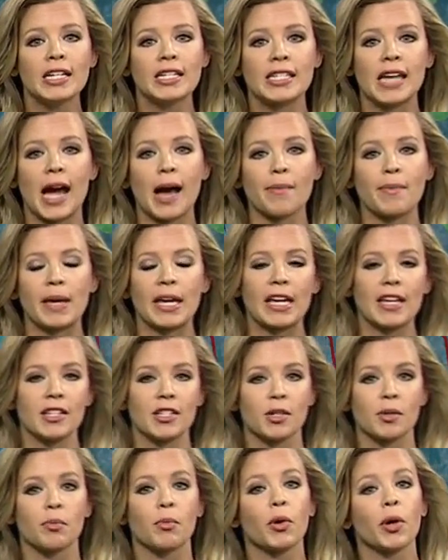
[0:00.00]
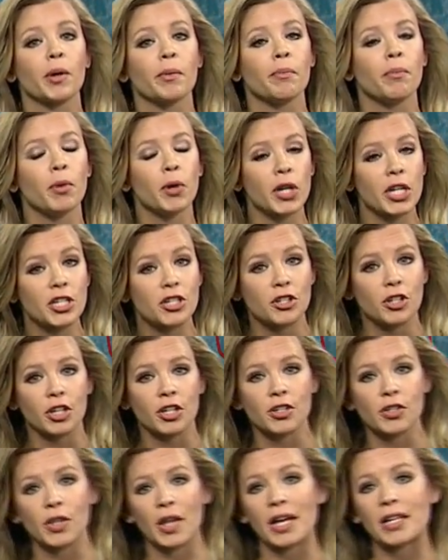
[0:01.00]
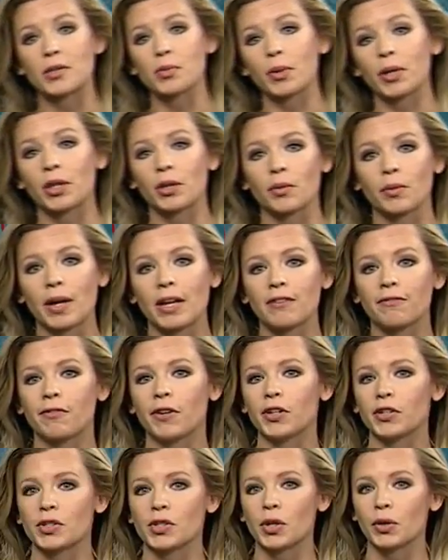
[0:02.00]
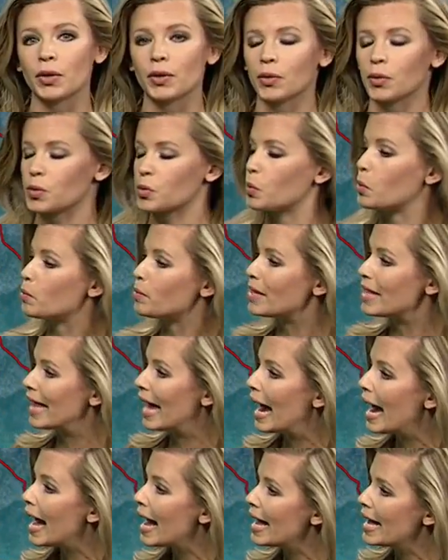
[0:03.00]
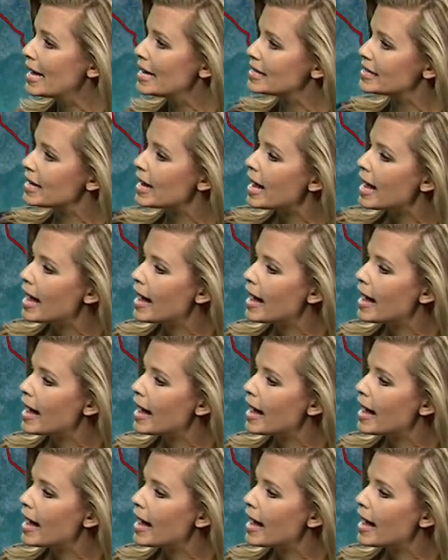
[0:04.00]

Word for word: tapping into more moisture, so that's where the rainfall totals will be the highest.